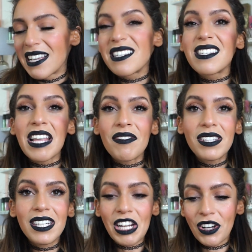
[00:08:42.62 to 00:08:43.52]

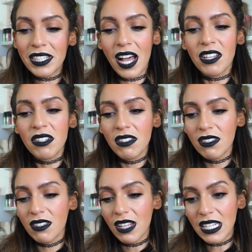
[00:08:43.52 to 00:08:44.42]

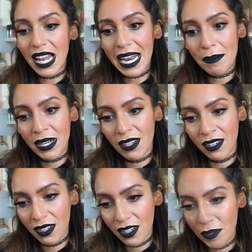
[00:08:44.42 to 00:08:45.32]
$79
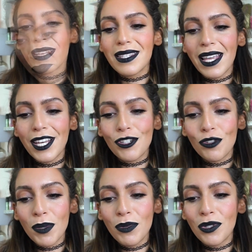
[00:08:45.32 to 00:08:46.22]
it's like a
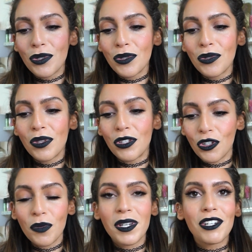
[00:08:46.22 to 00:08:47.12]
trip to the
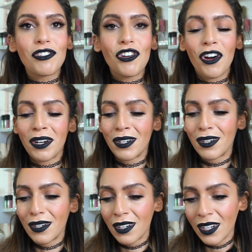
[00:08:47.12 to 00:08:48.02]
derm in a jar
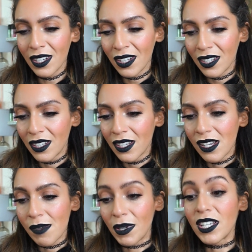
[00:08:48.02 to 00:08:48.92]

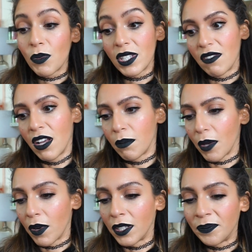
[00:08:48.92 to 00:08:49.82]
because it was developed
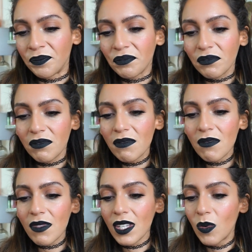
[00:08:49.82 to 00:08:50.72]
by one.
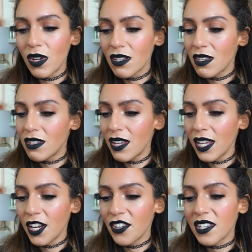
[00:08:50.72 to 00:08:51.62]
What does it say
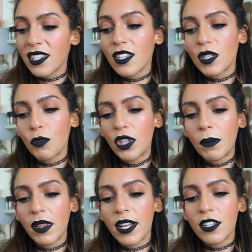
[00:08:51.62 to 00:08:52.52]
here? It says it's a
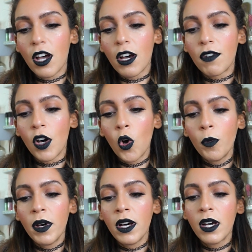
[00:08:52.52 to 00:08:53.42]
smoothing blend of
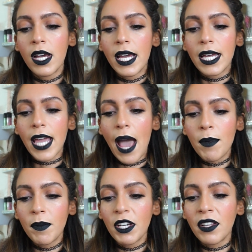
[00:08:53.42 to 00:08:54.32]
jojoba,
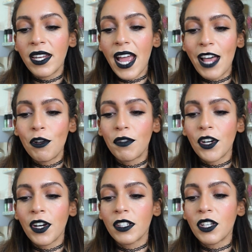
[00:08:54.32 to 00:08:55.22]
chamomile, and aloe
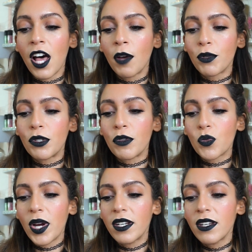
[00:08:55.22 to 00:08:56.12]
vera to help
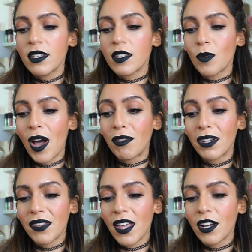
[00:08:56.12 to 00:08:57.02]
reduce redness. Wow,
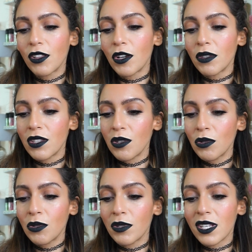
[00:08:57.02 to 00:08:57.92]
look at that glow. That's so
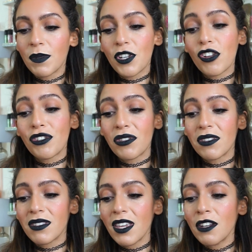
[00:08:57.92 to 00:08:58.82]
cool. It says massage into
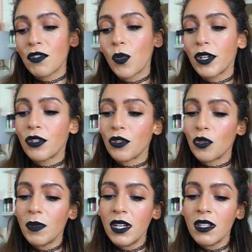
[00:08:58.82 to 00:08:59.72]
the skin for one to
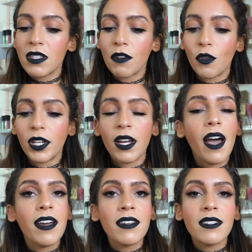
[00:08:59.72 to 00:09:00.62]
two minutes, avoiding
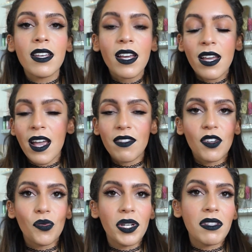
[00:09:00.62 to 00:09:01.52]
eyes, and
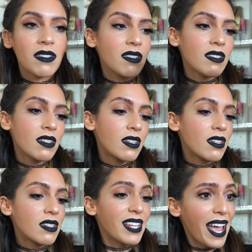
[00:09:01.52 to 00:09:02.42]
then rinse
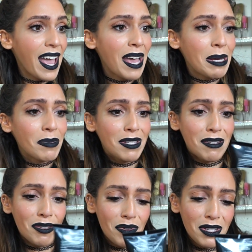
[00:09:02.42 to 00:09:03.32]
damn, this
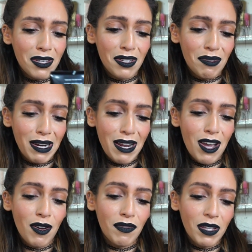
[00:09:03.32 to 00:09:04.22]
looks really good right
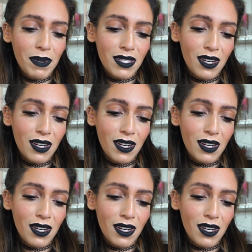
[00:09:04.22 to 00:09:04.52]
now. I feel like my